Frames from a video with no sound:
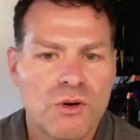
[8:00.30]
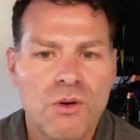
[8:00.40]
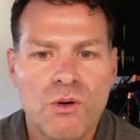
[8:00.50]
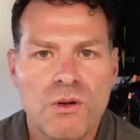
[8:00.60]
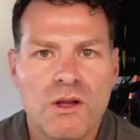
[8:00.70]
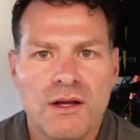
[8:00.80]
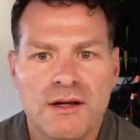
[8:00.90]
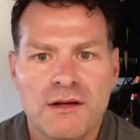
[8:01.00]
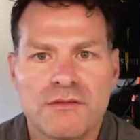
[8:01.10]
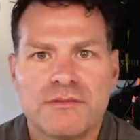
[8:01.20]
goal
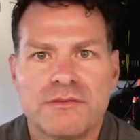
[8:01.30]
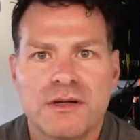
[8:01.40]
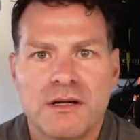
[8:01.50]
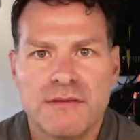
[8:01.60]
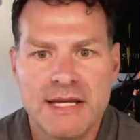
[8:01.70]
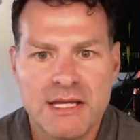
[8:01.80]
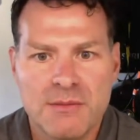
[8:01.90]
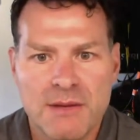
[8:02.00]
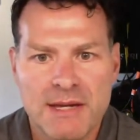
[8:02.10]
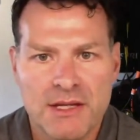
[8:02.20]
of any of
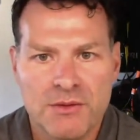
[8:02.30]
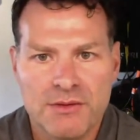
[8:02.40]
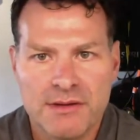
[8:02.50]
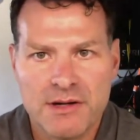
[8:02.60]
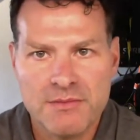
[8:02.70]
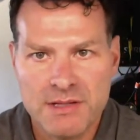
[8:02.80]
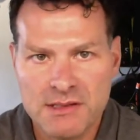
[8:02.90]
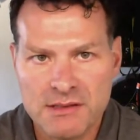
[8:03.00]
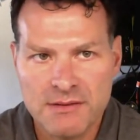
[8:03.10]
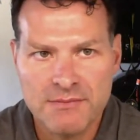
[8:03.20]
my manual
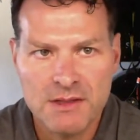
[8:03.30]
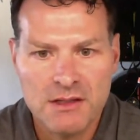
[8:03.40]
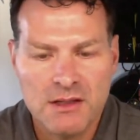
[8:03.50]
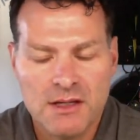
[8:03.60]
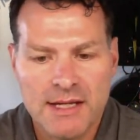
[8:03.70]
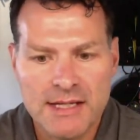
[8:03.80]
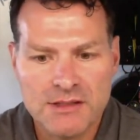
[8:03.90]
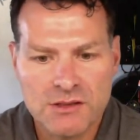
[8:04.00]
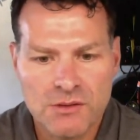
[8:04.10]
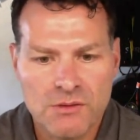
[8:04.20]
therapies. And
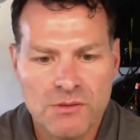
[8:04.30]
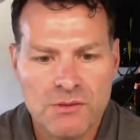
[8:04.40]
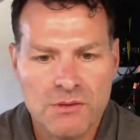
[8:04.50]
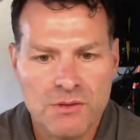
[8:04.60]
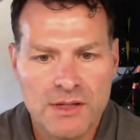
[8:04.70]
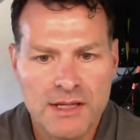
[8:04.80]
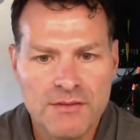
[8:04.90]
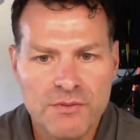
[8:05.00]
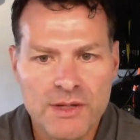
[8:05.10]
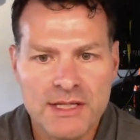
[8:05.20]
so
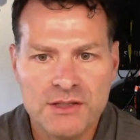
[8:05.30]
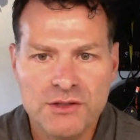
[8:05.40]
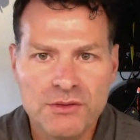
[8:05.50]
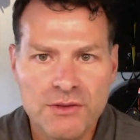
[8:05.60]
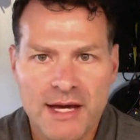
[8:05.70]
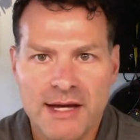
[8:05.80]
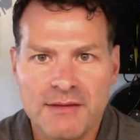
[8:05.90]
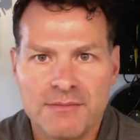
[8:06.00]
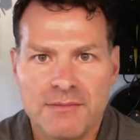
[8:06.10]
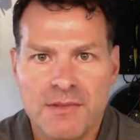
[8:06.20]
if we can do
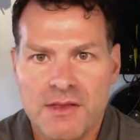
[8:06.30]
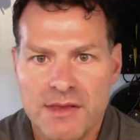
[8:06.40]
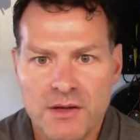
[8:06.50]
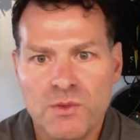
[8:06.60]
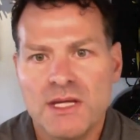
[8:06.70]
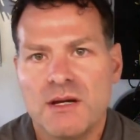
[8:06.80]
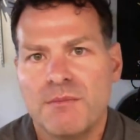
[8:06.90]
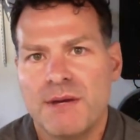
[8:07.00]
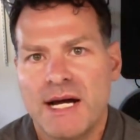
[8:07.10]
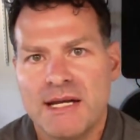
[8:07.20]
that, then we
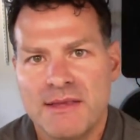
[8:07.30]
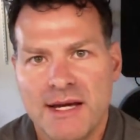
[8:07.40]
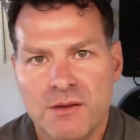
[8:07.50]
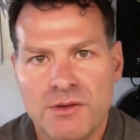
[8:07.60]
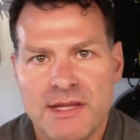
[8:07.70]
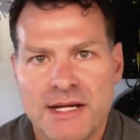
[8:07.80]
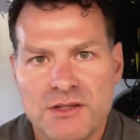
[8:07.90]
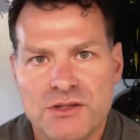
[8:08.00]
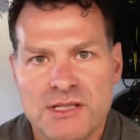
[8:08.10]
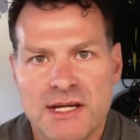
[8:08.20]
combine that with
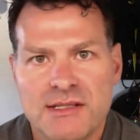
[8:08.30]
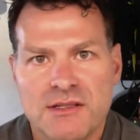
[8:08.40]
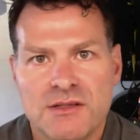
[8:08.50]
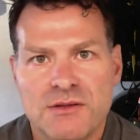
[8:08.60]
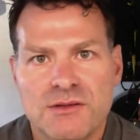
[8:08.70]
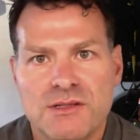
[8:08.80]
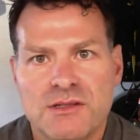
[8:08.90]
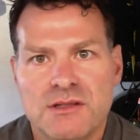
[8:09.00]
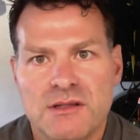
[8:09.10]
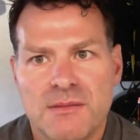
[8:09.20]

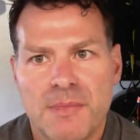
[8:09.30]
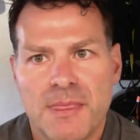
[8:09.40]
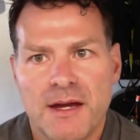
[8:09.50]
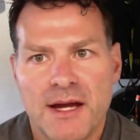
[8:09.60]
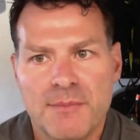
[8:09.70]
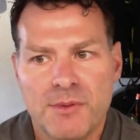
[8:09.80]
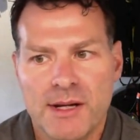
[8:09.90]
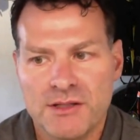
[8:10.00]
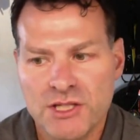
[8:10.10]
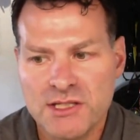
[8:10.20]
exercise-induced
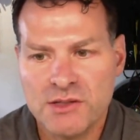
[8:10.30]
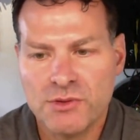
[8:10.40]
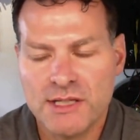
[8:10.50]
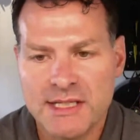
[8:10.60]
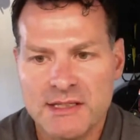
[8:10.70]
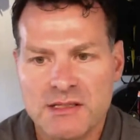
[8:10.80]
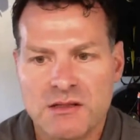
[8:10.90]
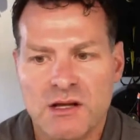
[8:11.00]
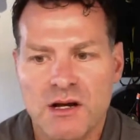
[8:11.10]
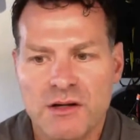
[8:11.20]
hypoalgesia, we're going to get these
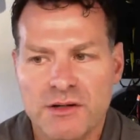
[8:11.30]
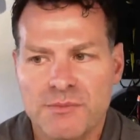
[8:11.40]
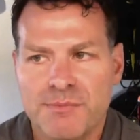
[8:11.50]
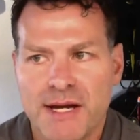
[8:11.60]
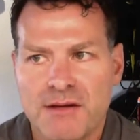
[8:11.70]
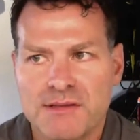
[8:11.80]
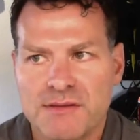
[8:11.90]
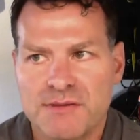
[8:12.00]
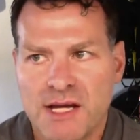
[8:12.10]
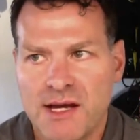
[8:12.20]
longer bouts
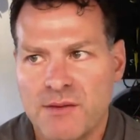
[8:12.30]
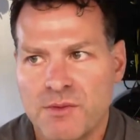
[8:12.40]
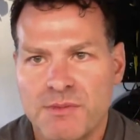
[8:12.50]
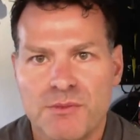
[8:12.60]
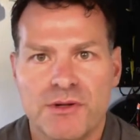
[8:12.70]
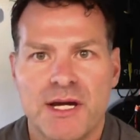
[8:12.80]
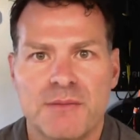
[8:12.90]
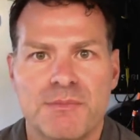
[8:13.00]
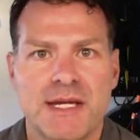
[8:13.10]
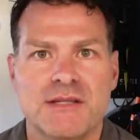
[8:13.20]
of time when people are not
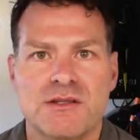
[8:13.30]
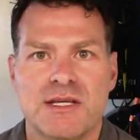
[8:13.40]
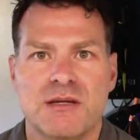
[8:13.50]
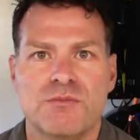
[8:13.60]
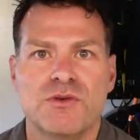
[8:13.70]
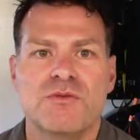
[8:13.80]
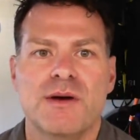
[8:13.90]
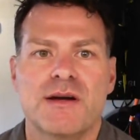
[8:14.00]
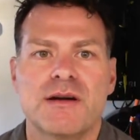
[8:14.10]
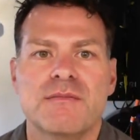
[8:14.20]
in pain so they can move
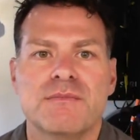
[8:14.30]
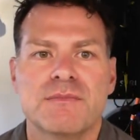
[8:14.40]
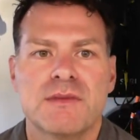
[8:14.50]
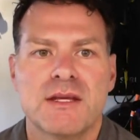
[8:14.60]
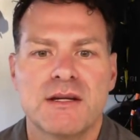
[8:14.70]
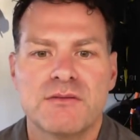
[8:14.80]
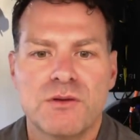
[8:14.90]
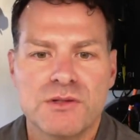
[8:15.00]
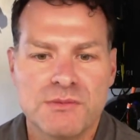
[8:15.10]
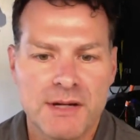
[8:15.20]
better. And of
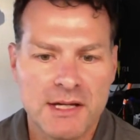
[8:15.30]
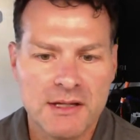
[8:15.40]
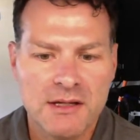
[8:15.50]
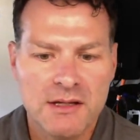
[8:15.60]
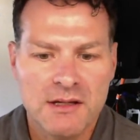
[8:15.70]
course, my